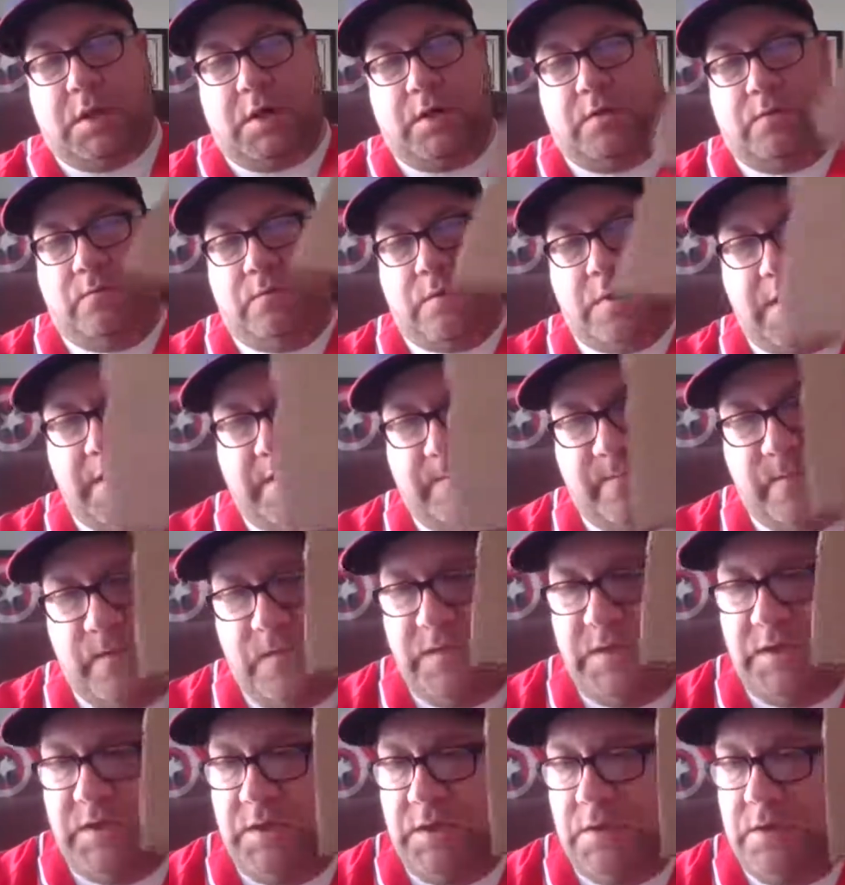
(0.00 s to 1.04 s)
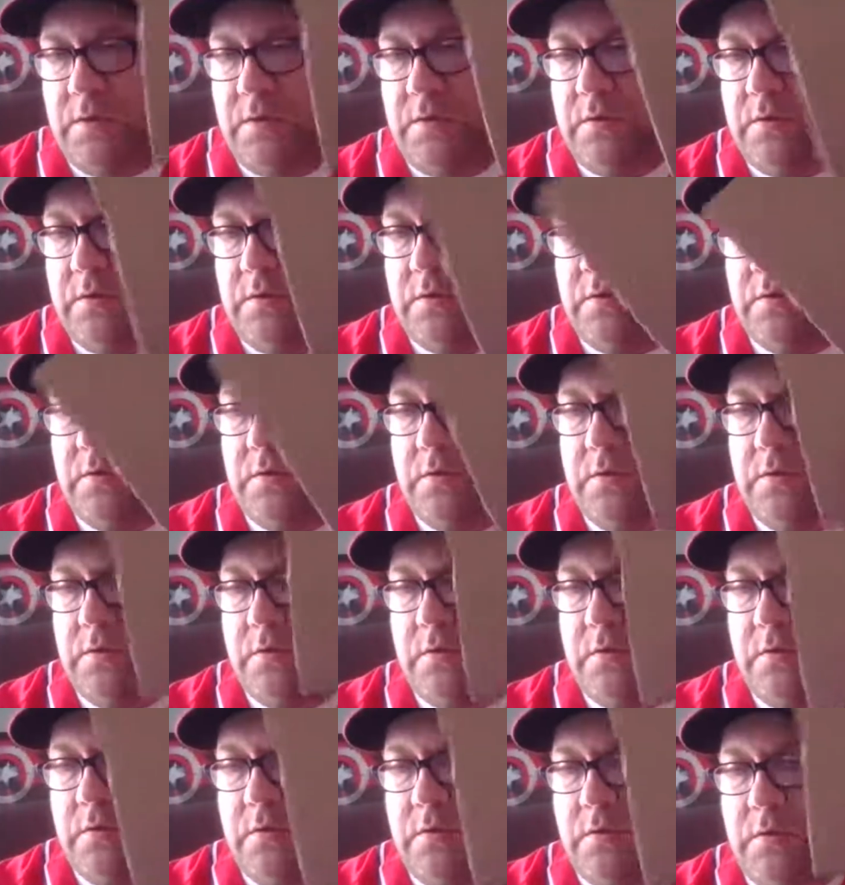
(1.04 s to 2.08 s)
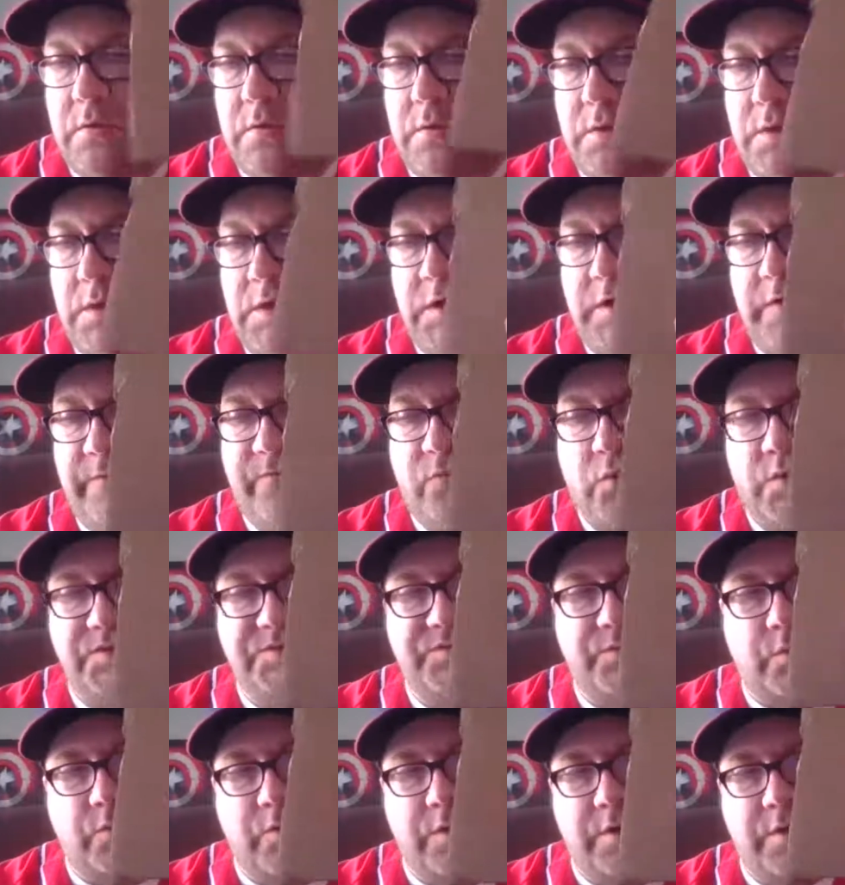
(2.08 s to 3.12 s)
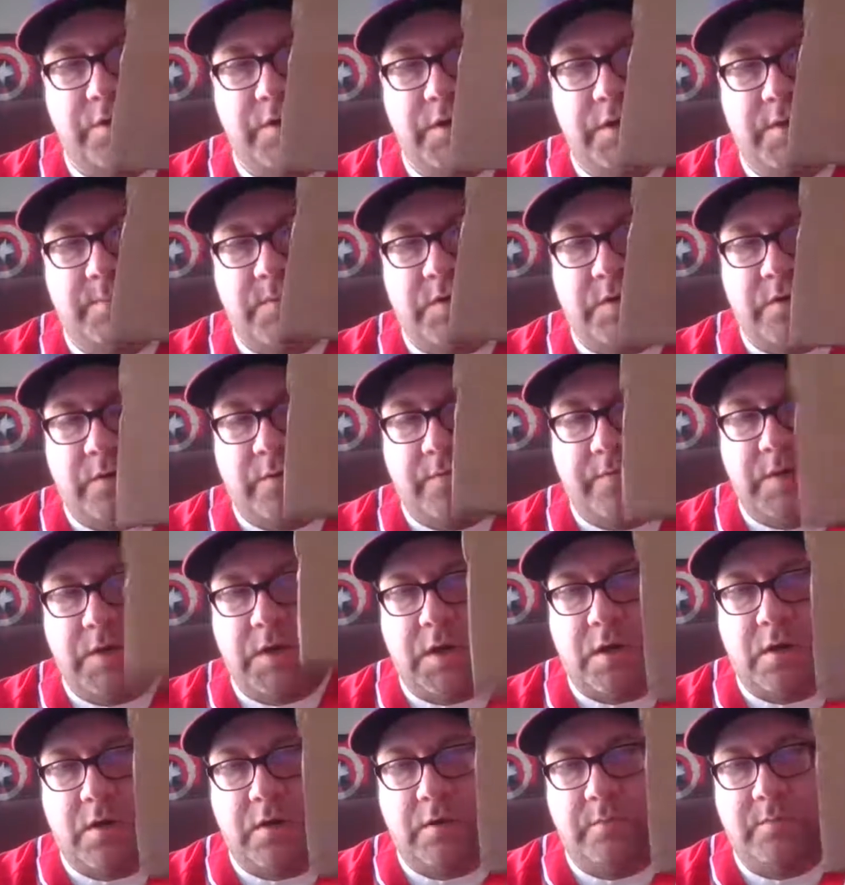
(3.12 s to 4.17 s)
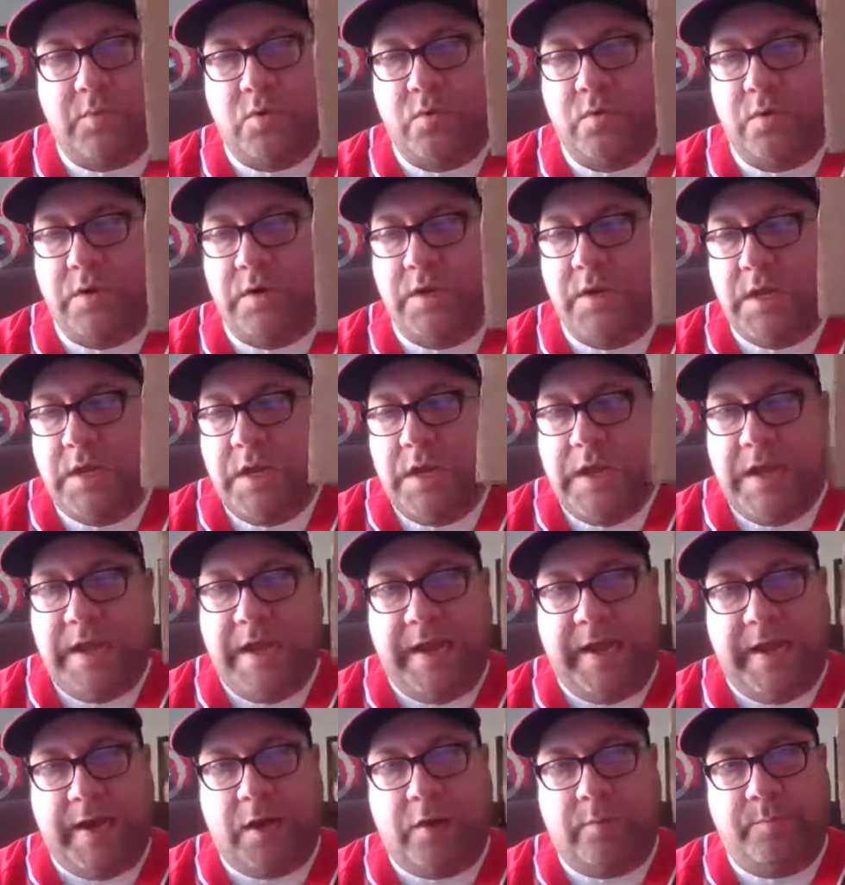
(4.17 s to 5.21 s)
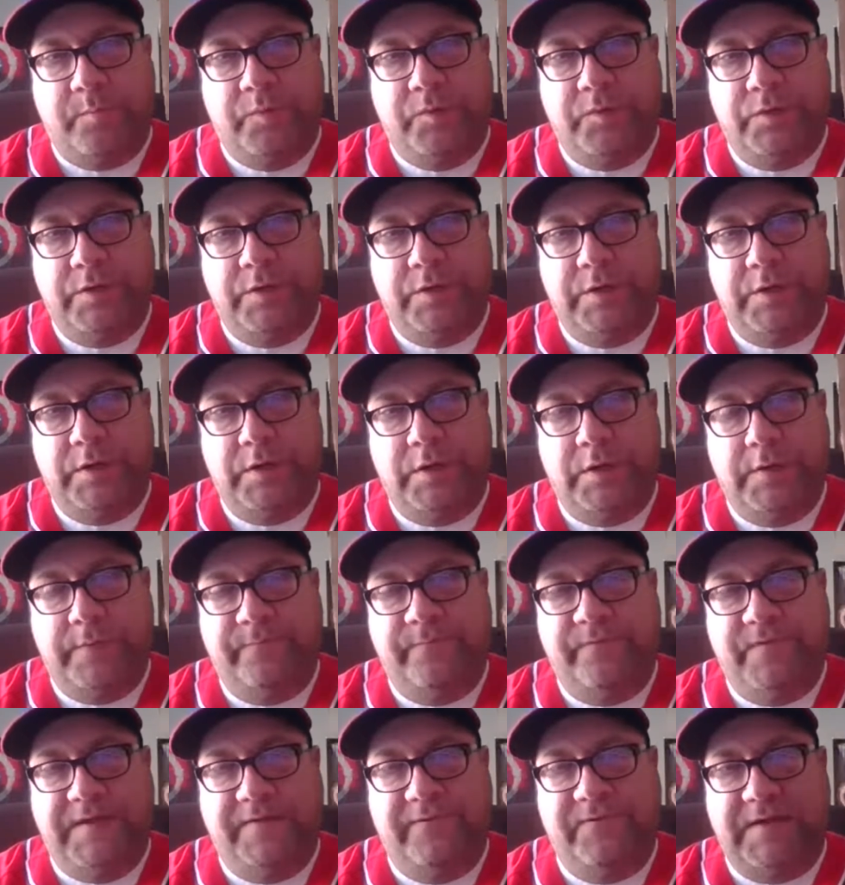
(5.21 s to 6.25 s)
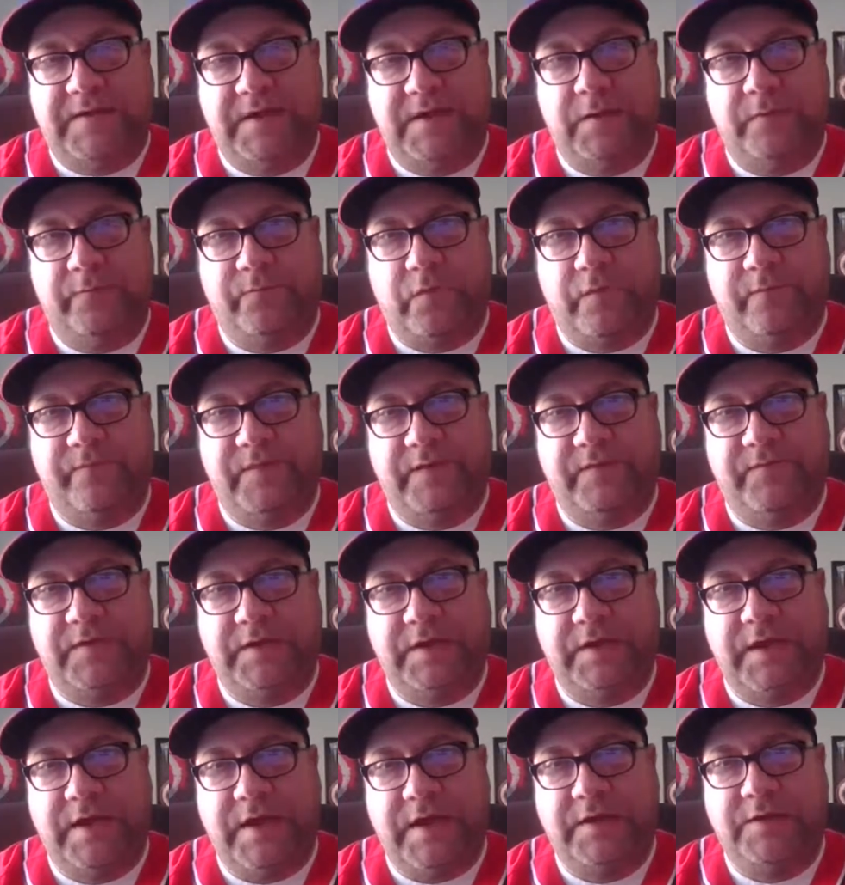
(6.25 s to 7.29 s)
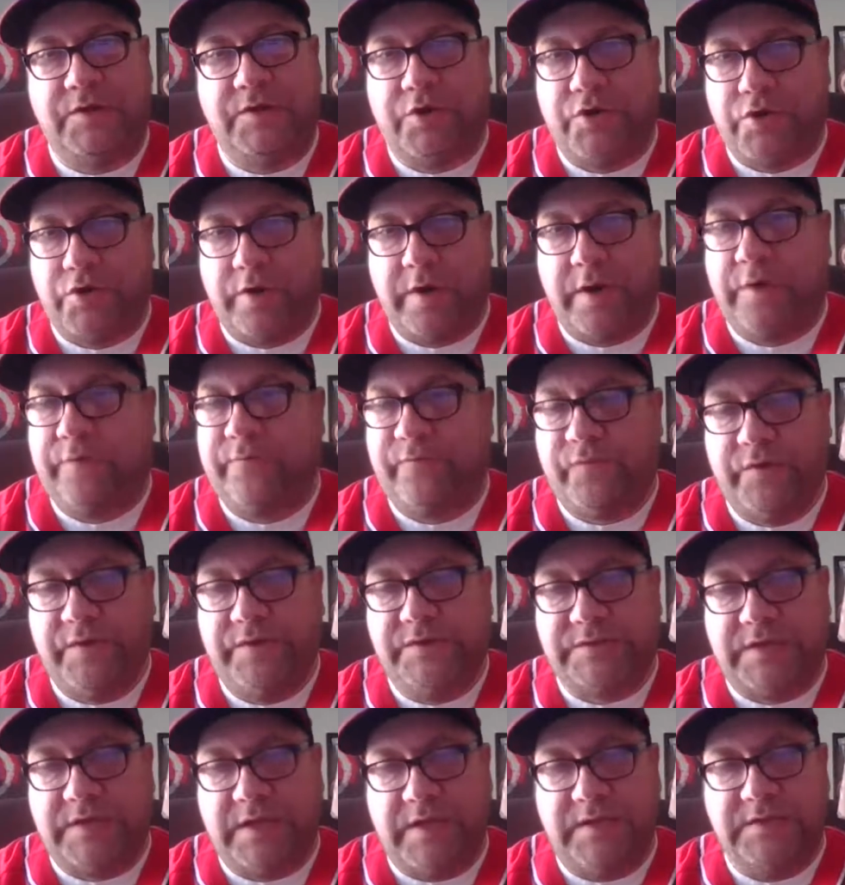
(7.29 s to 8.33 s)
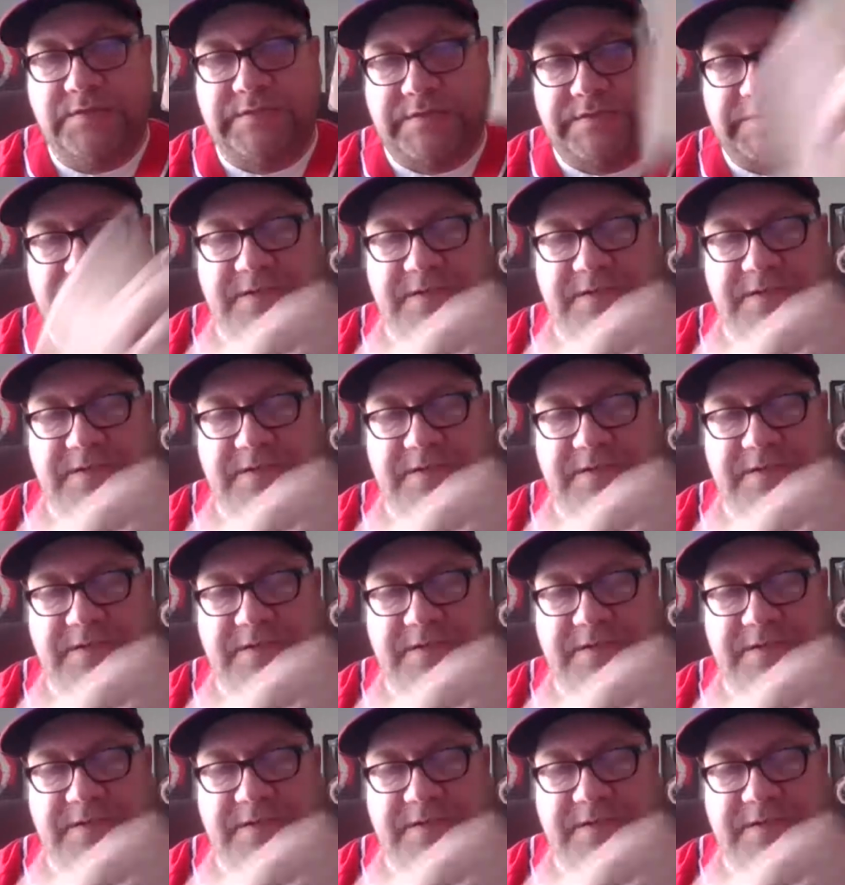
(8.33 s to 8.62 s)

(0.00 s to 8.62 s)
I'll write the invoice order number on the cardboard, and I'll put 15 for 15-day turnaround for this case.